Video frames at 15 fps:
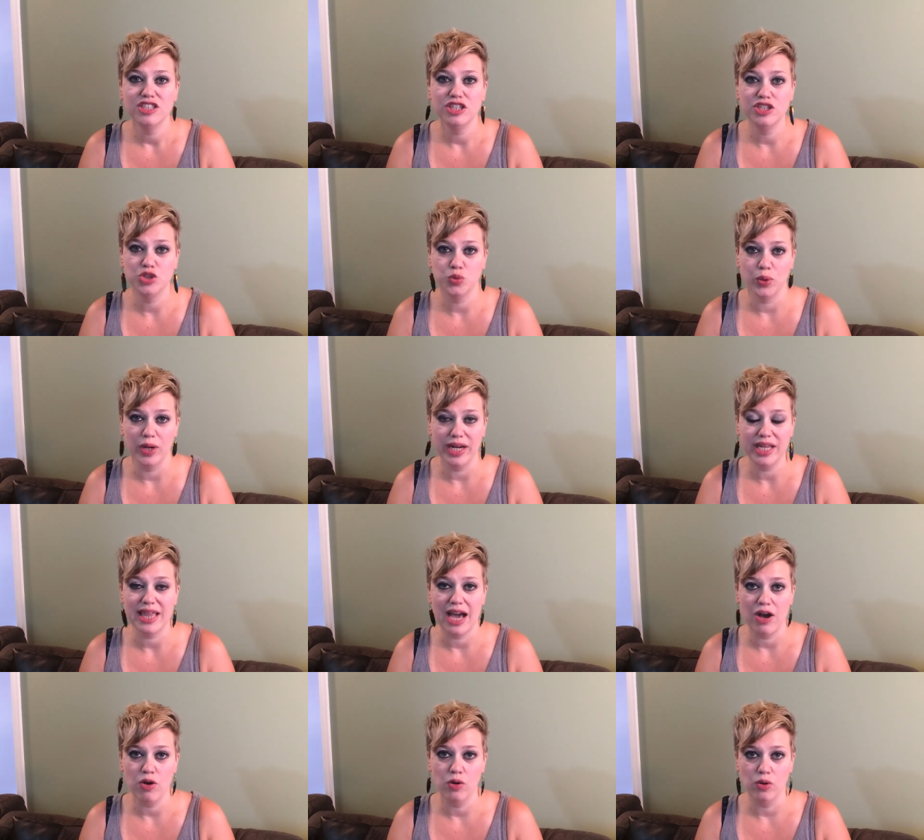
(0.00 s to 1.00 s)
to drink
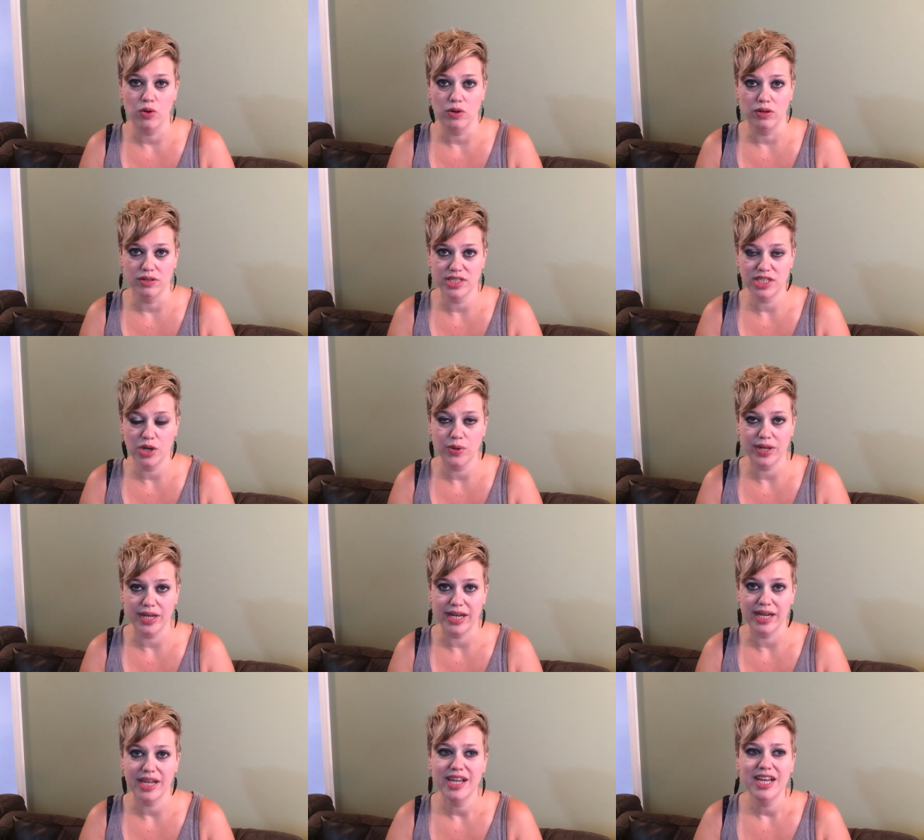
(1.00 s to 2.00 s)
that whole
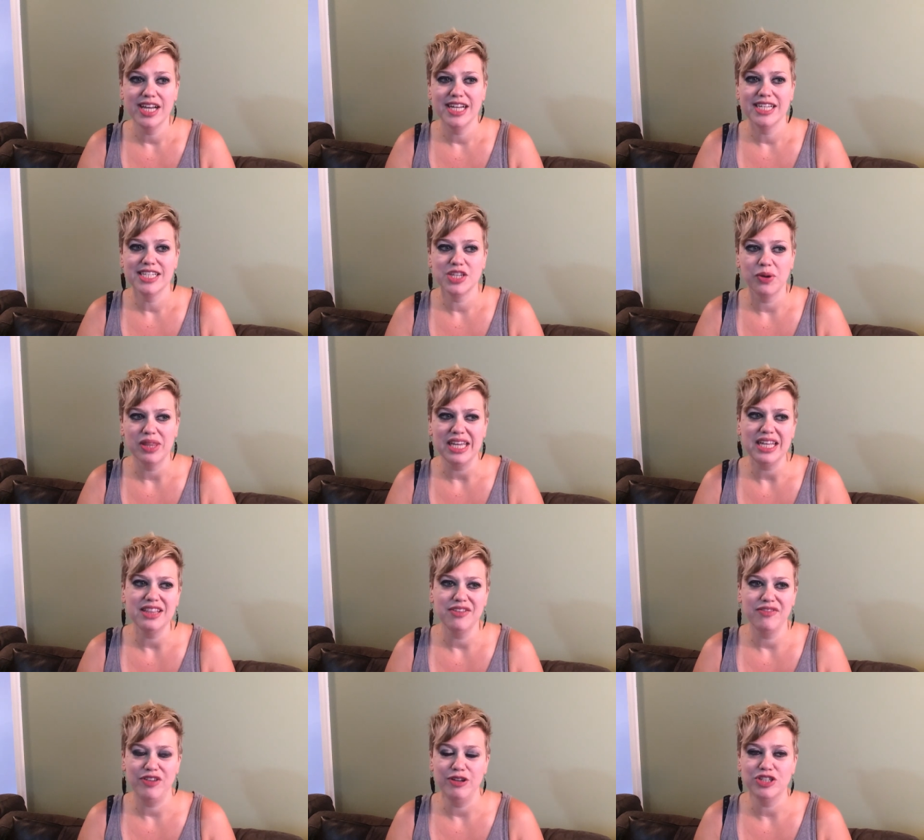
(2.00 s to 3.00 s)
soda. So I think
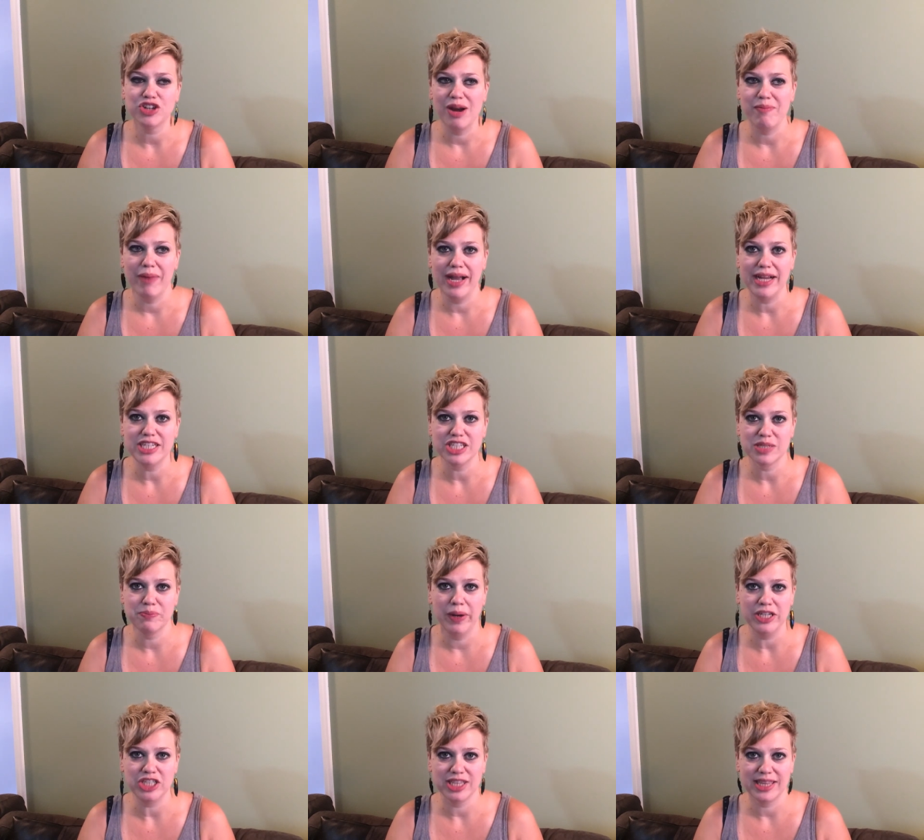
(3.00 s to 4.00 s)
in the future I might
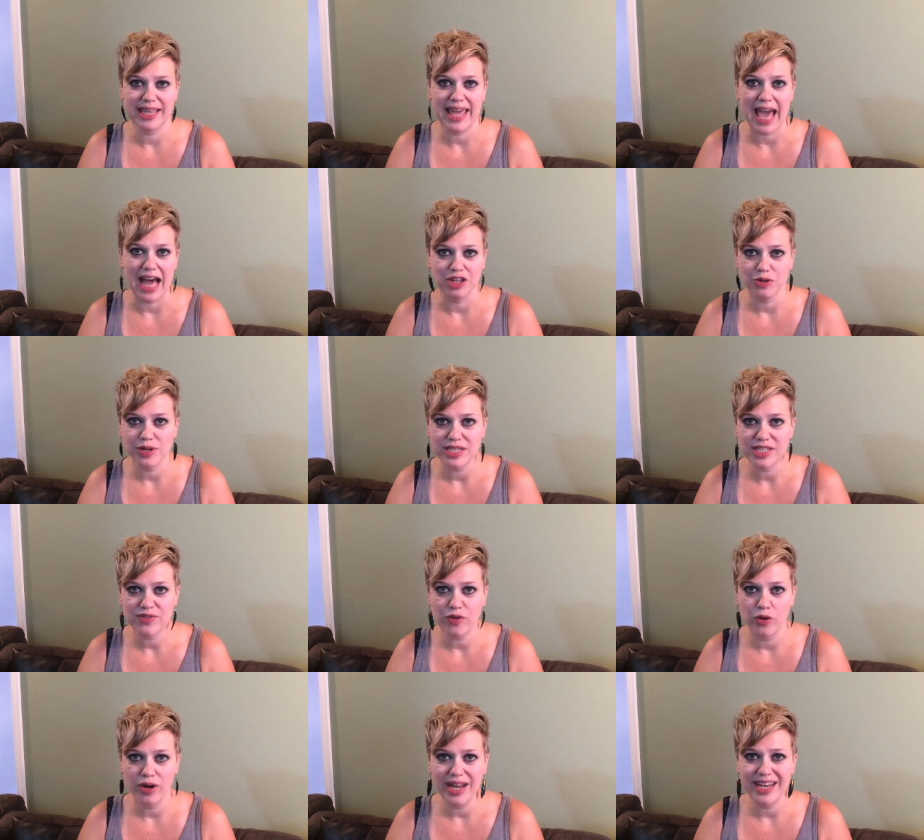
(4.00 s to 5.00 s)
just budget the calories
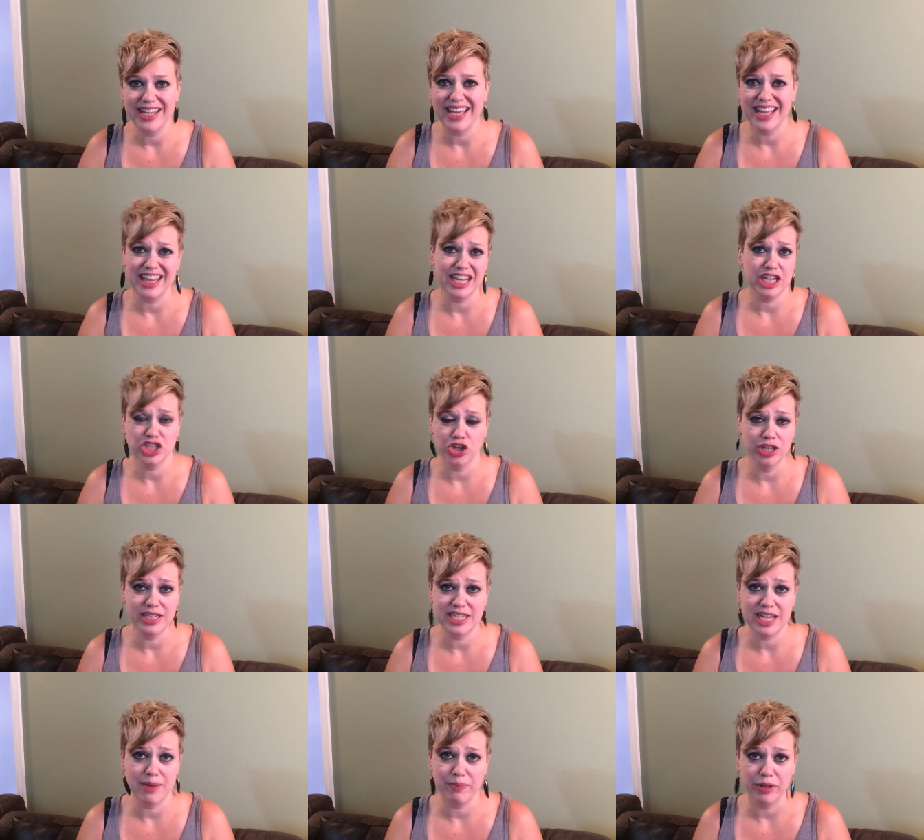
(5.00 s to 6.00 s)
for it and get like a
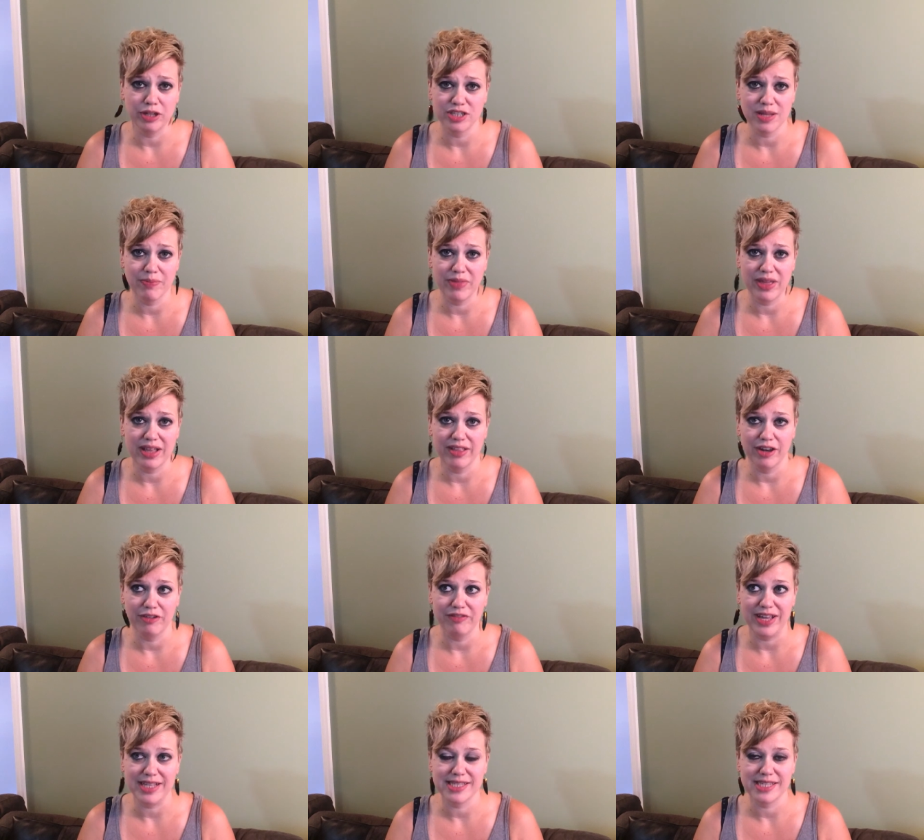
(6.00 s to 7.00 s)
Shirley Temple or something a little
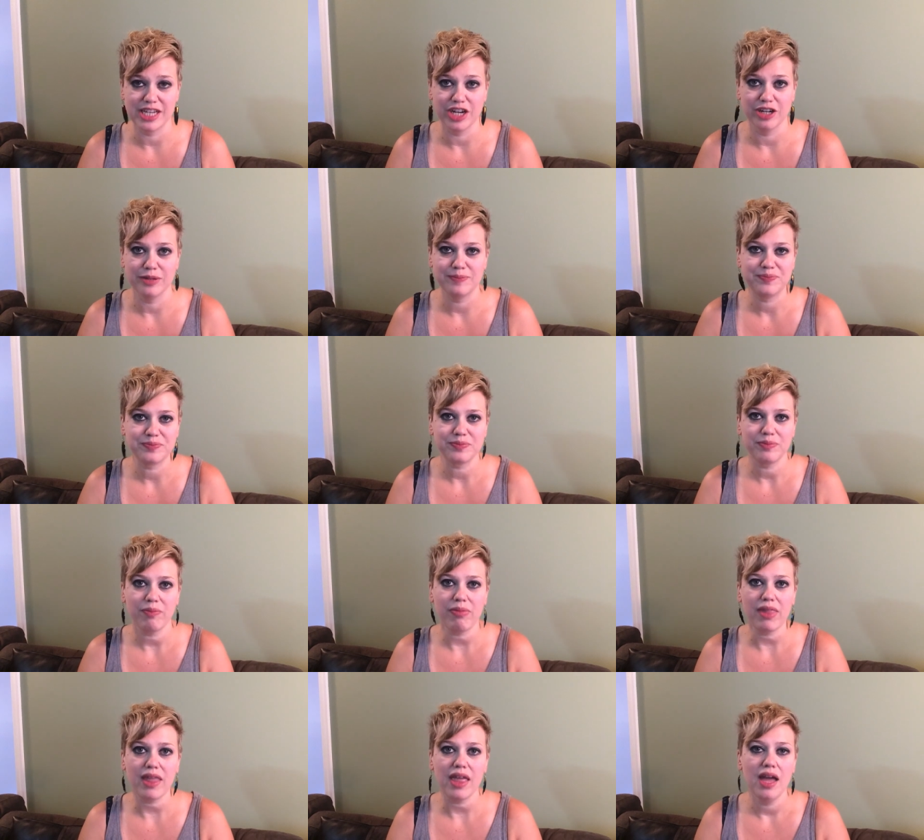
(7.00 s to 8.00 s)
fancier.
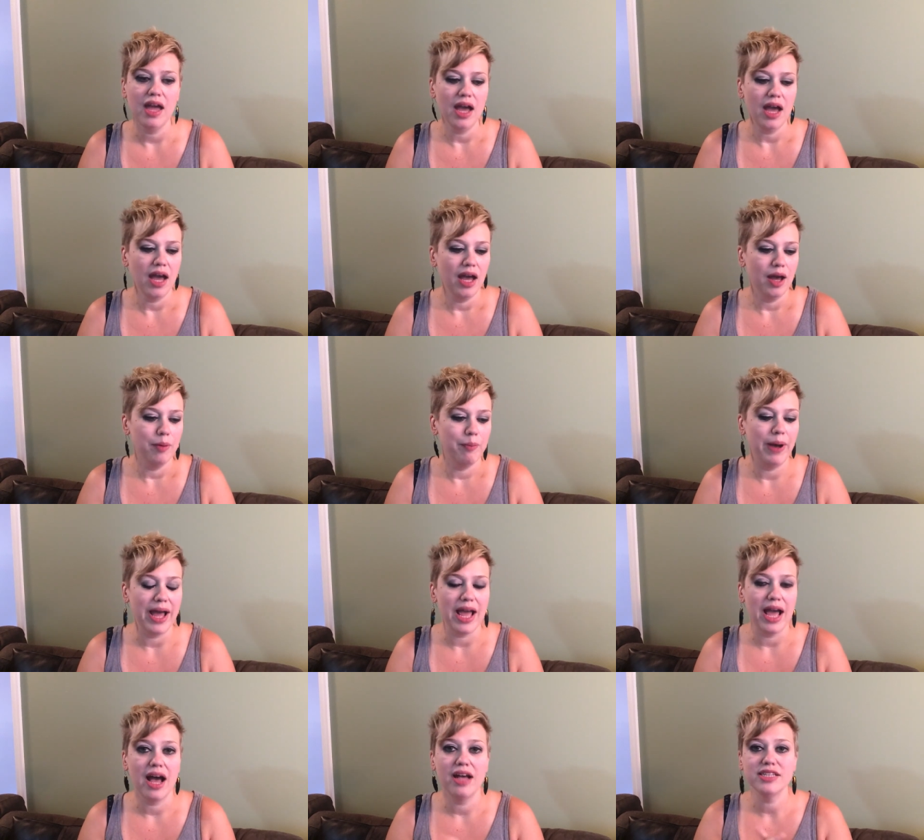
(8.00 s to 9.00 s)

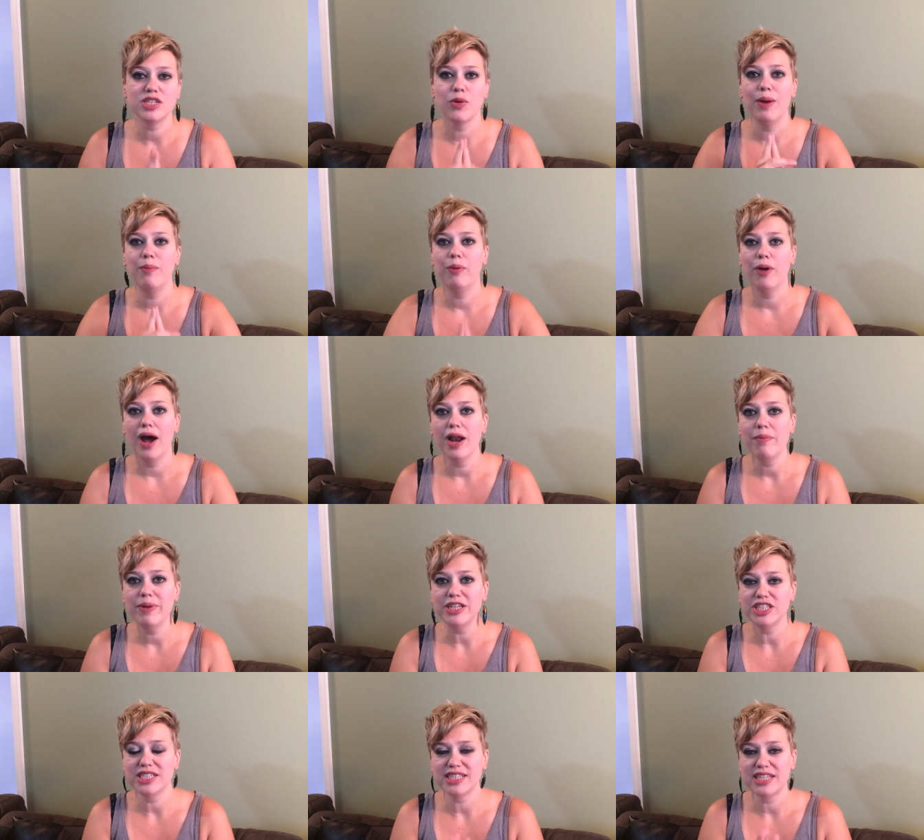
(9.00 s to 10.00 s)
But so I brought a
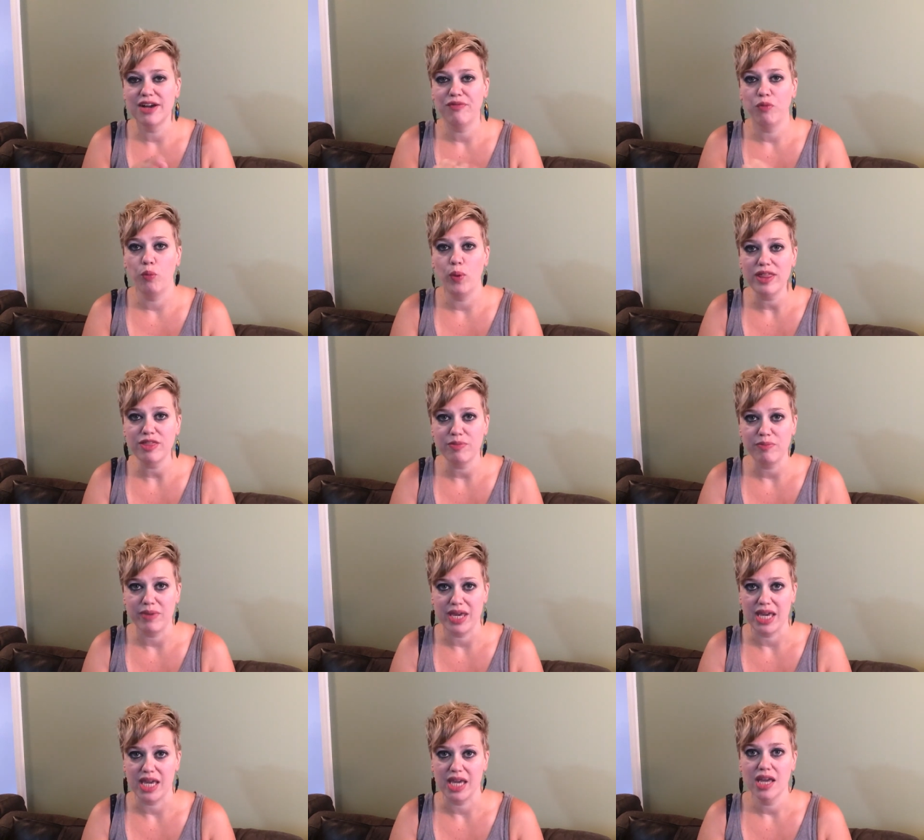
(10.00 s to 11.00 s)
bunch of stuff with
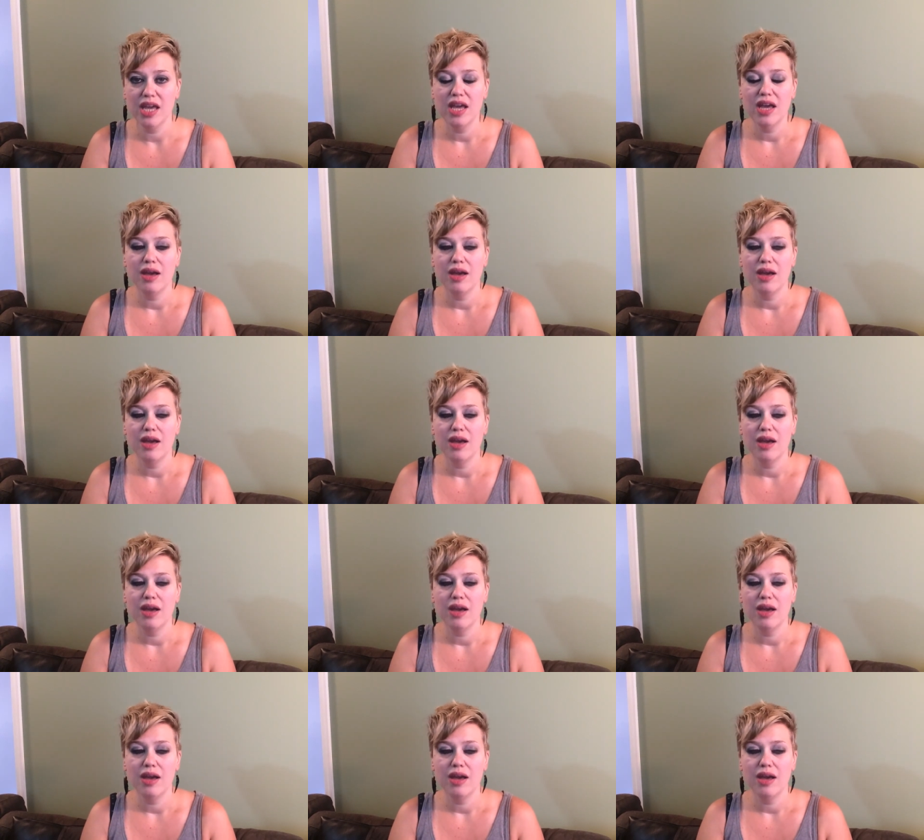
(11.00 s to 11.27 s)
me